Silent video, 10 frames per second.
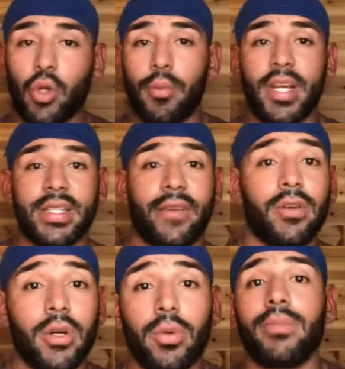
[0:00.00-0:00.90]
Hope you guys have a
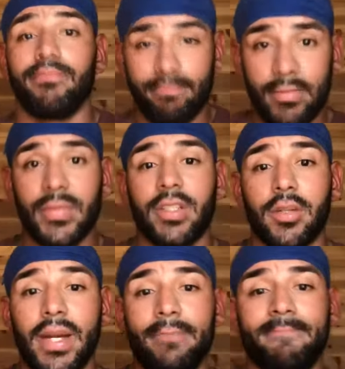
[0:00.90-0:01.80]
good one.
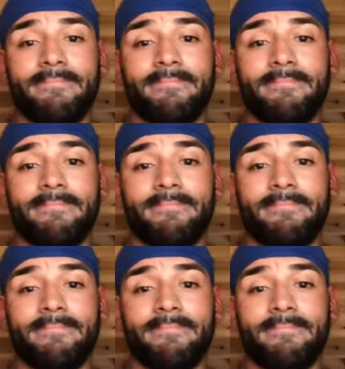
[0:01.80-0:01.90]
Goodbye.